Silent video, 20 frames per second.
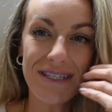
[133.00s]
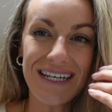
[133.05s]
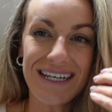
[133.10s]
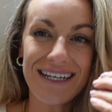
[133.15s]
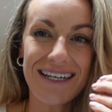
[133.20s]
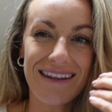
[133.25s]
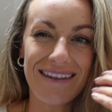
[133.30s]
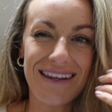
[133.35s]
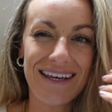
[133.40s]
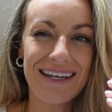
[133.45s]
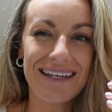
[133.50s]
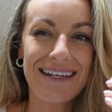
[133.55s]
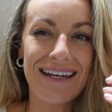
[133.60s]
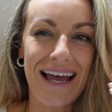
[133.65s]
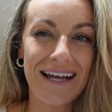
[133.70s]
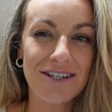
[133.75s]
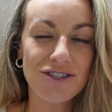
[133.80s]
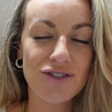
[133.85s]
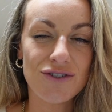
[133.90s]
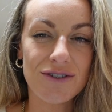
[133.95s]
like, I think, a
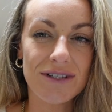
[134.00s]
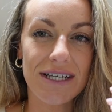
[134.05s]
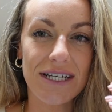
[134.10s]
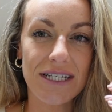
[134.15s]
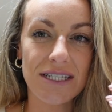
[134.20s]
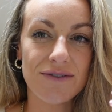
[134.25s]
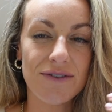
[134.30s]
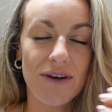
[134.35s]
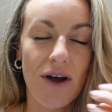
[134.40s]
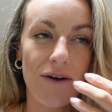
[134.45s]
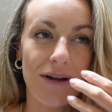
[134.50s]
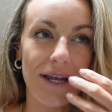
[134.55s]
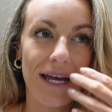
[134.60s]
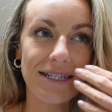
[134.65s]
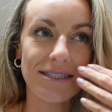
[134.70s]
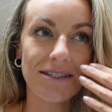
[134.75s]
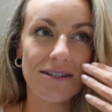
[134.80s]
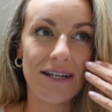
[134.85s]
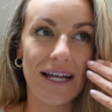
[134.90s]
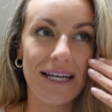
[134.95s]
natural
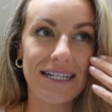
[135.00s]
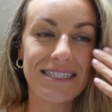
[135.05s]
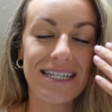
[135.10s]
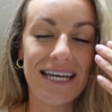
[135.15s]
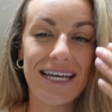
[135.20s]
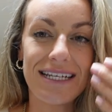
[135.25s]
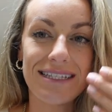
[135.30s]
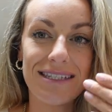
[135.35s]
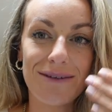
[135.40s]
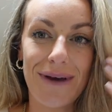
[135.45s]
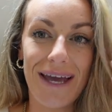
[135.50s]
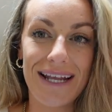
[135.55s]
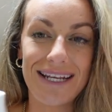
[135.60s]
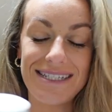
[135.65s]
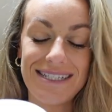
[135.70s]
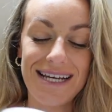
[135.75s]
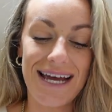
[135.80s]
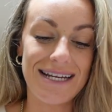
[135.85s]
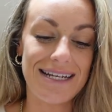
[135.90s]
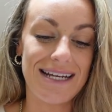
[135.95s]
exfoliator. It like takes away any
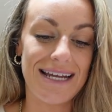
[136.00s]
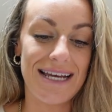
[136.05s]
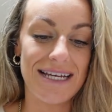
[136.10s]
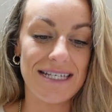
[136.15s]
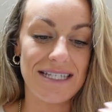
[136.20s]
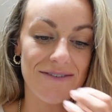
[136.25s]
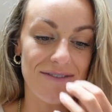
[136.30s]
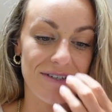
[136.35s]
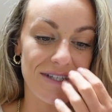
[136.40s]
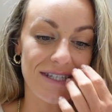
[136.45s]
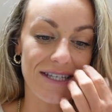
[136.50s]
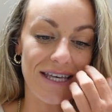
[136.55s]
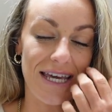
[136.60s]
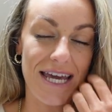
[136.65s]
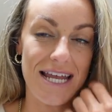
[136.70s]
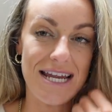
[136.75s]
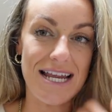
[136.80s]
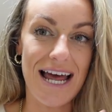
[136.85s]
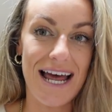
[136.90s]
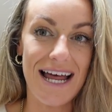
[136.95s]
dead layers of the
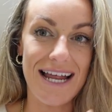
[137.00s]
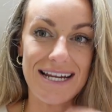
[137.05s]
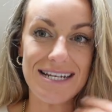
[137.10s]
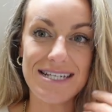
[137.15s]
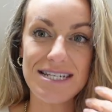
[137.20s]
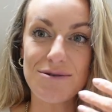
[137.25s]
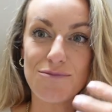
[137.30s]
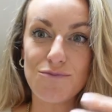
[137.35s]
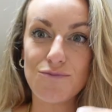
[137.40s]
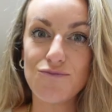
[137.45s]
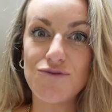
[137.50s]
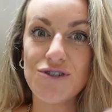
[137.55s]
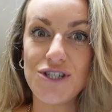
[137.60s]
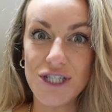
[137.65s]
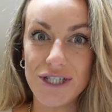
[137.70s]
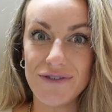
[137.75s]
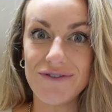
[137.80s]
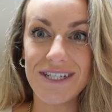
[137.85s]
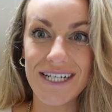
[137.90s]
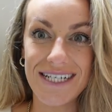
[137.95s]
skin and
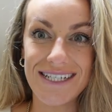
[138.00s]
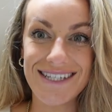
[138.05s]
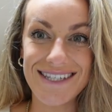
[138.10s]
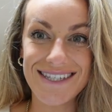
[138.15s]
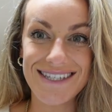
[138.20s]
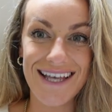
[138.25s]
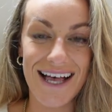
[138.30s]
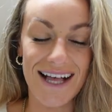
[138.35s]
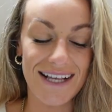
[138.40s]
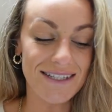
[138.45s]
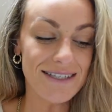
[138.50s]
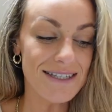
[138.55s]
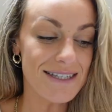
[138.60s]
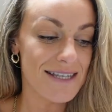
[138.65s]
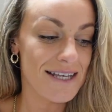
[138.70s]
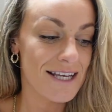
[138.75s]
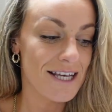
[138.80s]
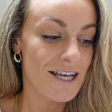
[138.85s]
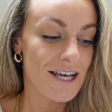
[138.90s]
rejuvenates the cells.